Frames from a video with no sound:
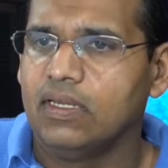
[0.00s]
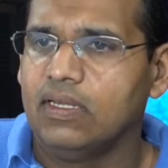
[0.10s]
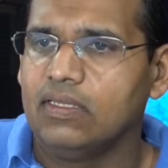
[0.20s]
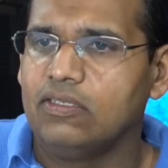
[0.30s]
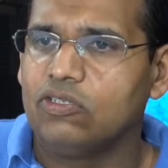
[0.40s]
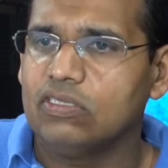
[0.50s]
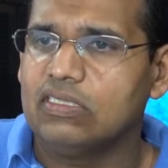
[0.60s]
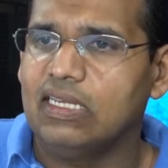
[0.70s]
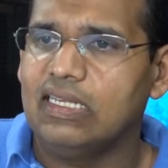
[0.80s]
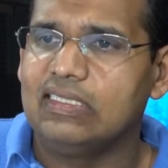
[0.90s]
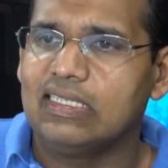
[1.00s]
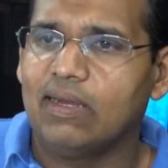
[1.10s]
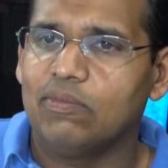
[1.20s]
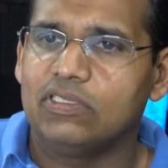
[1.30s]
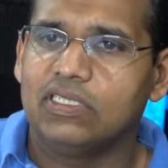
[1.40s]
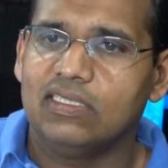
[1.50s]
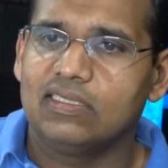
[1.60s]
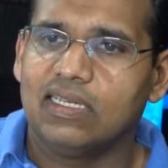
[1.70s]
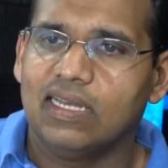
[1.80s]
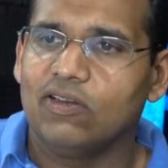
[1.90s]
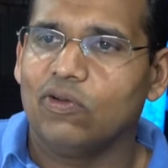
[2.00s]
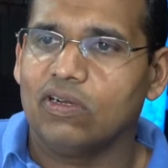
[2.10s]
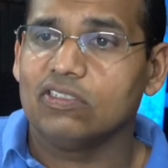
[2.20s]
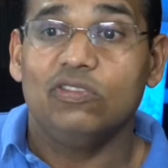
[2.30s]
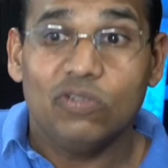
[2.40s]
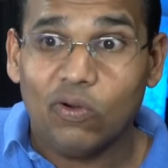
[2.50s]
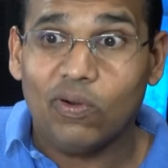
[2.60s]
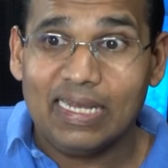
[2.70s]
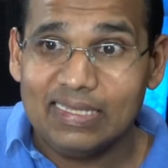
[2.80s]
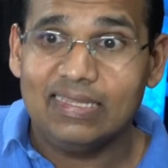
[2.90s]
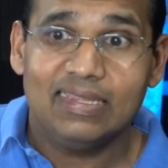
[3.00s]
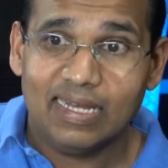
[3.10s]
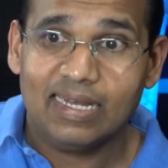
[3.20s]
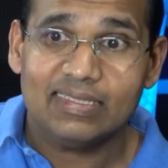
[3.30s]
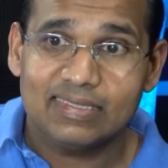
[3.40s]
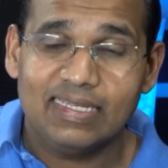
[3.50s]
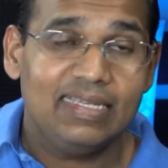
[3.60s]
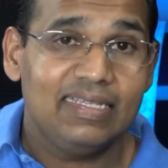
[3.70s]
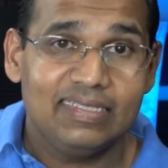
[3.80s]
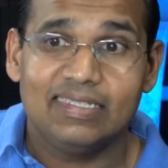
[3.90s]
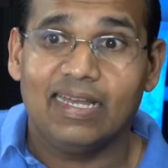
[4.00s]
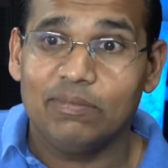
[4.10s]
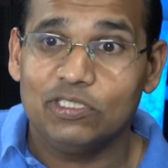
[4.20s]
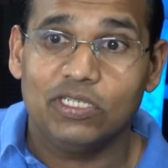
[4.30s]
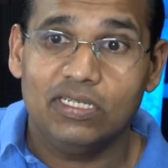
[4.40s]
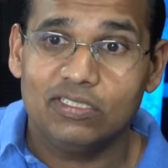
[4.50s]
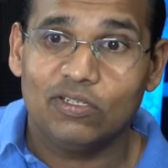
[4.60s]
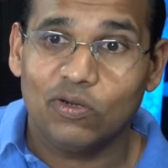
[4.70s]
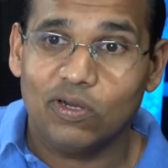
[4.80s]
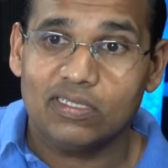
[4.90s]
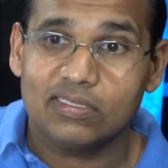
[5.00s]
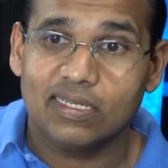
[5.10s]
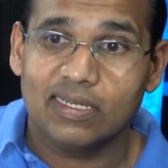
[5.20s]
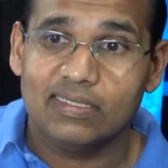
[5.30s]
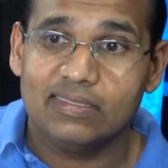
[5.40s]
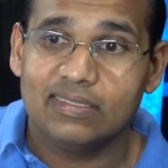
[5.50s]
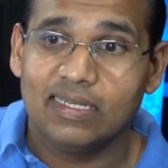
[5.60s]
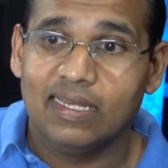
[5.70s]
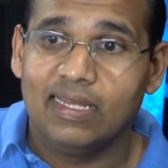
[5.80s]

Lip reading: Did you just say the exam will change again in August? No, I did not say the exam is changing in August, guys.